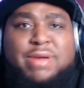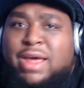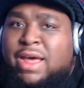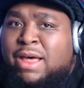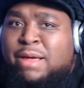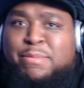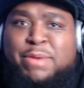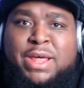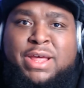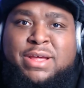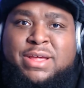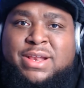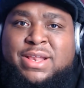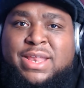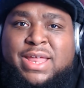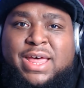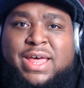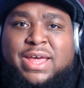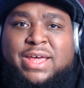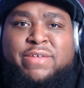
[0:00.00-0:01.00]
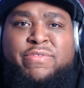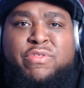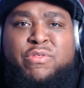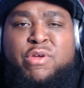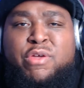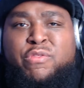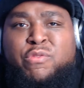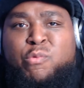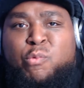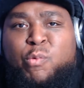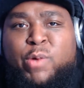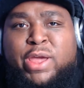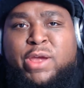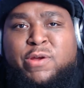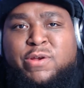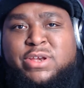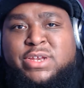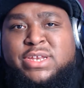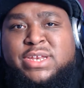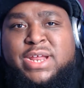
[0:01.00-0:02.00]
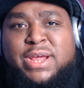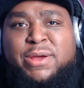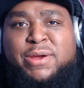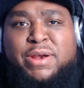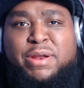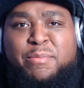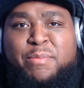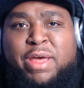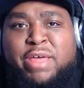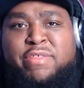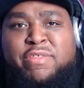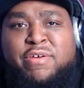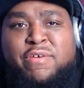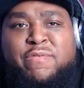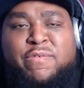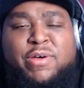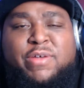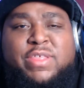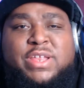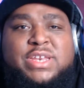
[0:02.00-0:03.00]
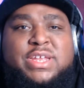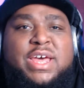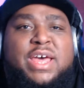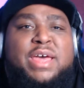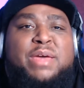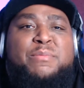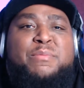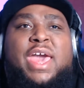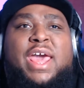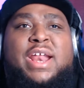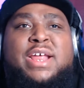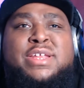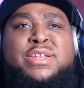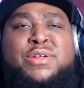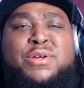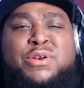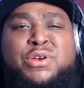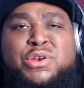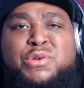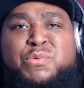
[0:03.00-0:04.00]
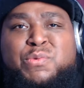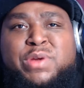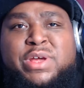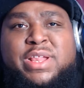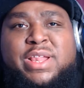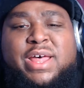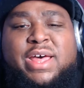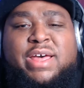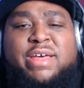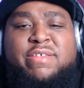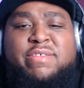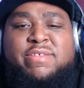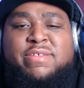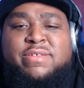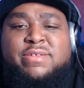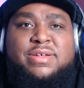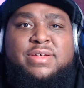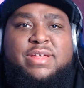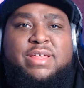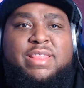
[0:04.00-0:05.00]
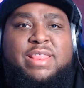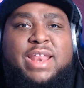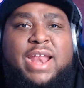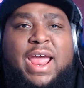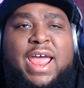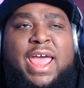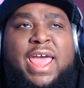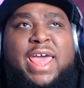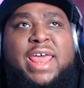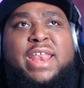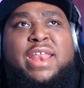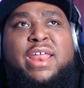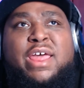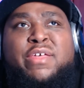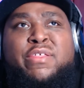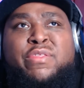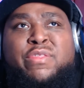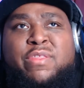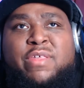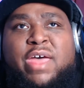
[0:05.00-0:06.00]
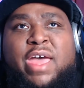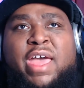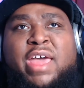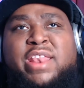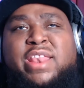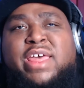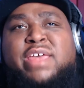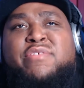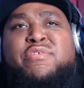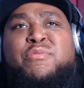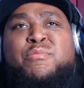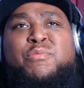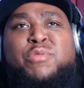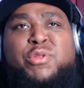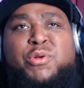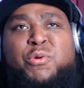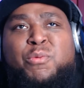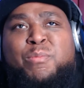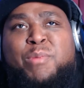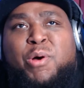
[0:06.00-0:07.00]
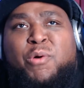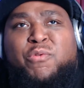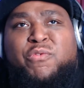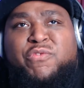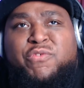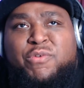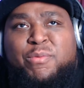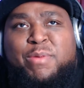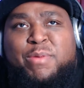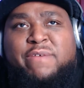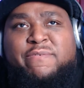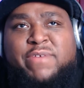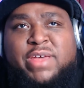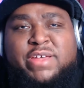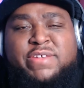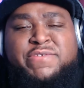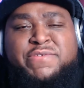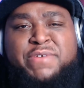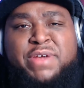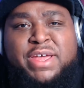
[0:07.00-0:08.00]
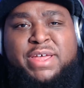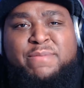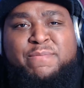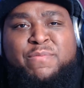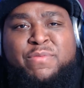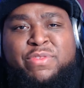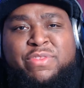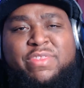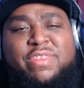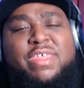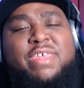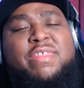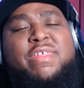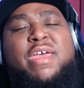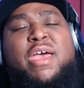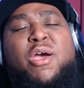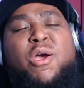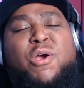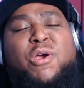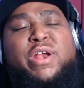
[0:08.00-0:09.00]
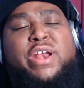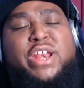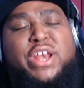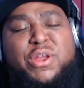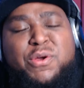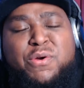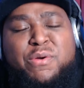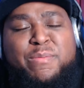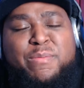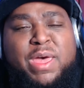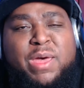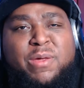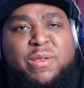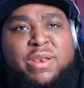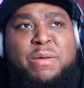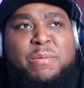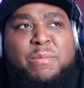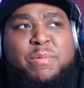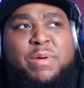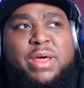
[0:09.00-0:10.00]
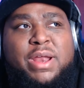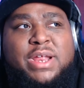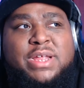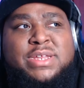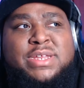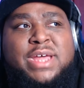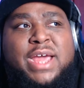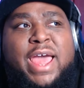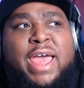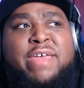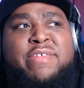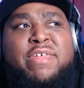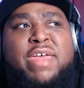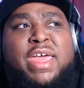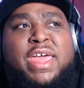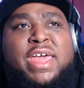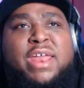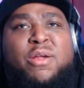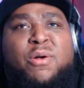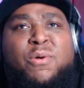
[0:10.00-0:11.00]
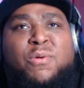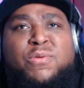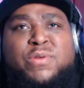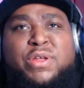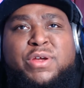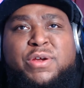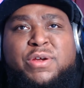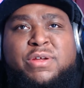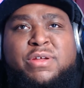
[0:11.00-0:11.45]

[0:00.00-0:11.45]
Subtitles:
I'm not gonna lie, it's weird staring at myself all the time. And I started to realize that I had like some little moles on my face, right? This I already knew about, but it's like as I get older,